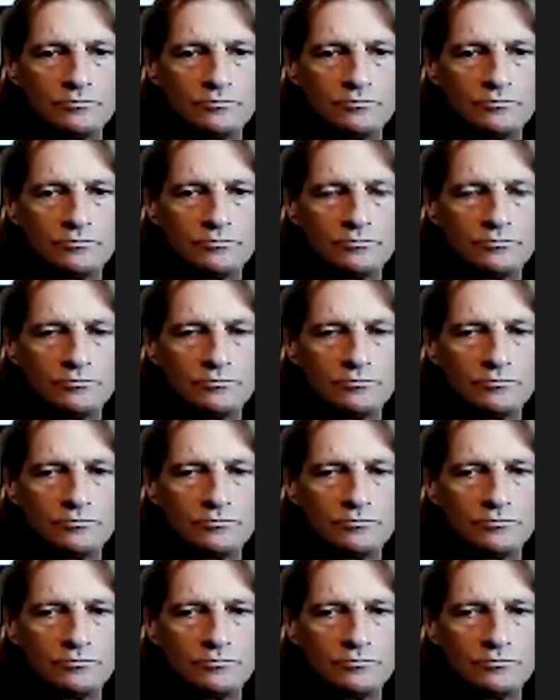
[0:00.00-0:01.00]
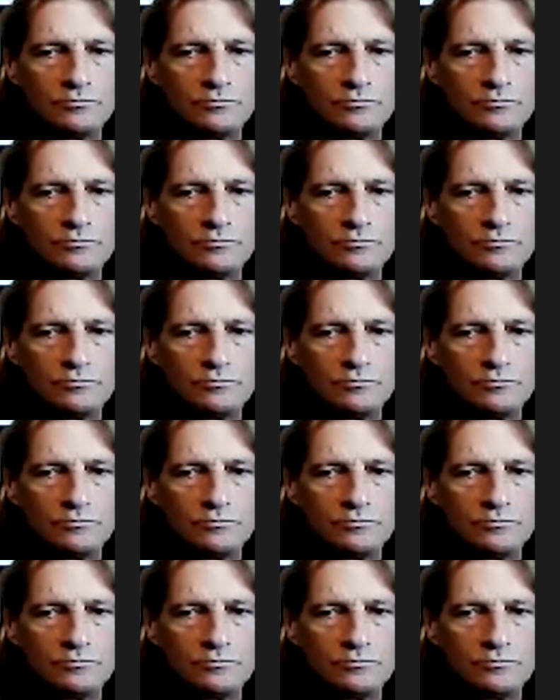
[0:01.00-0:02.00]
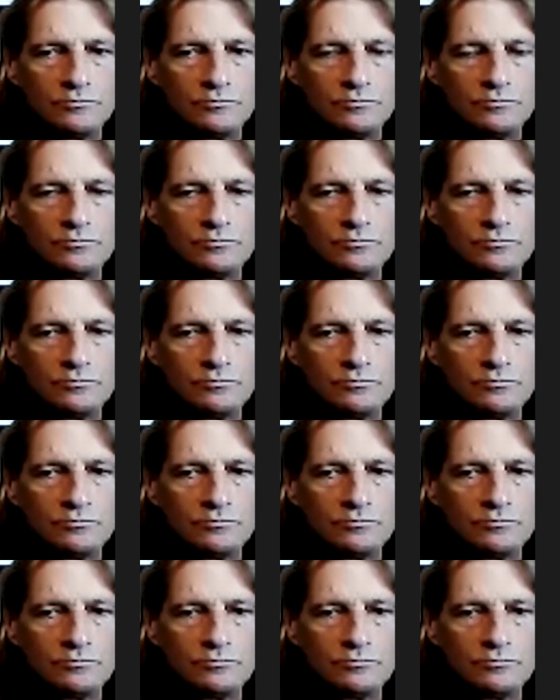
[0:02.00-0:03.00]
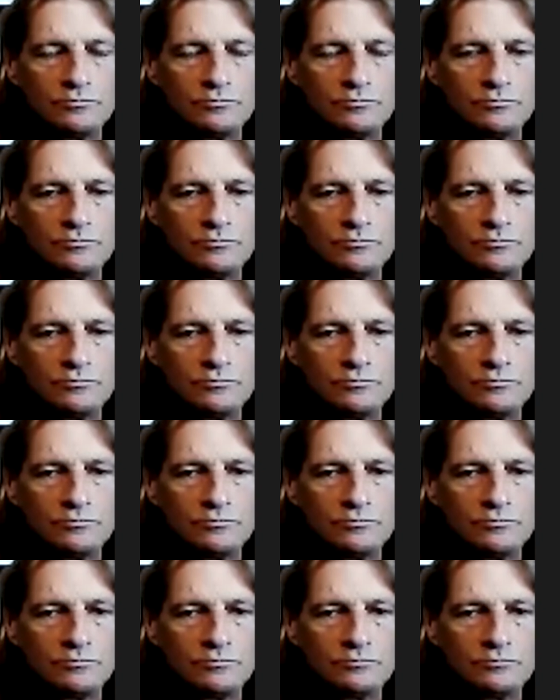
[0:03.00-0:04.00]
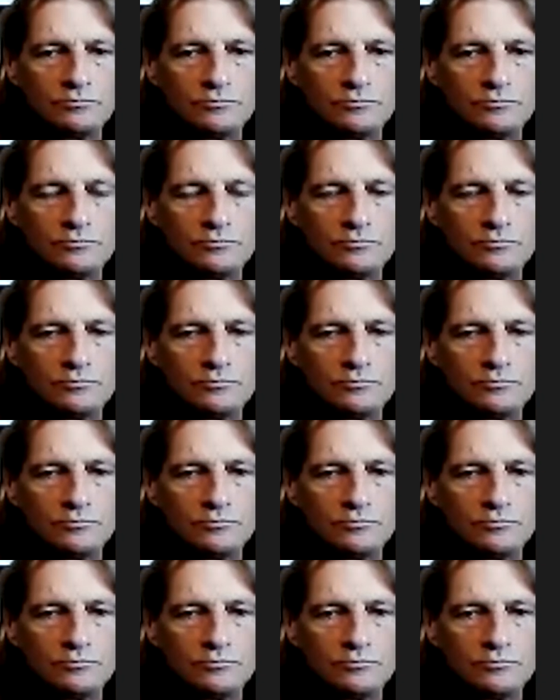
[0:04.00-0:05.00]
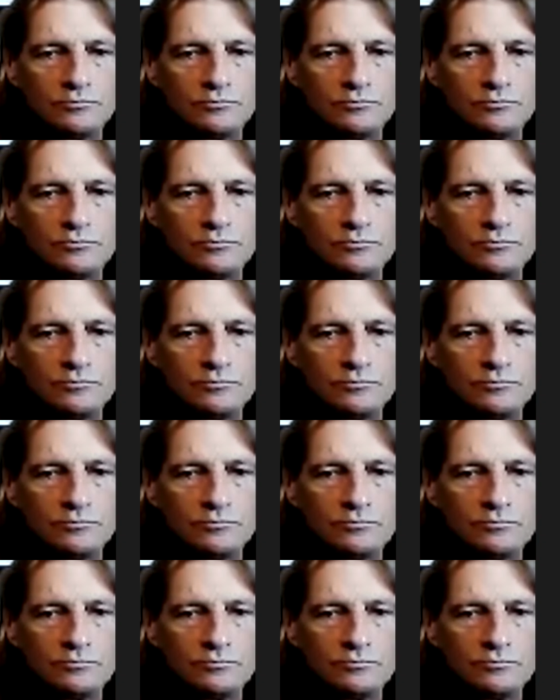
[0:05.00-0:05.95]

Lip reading: [no speech]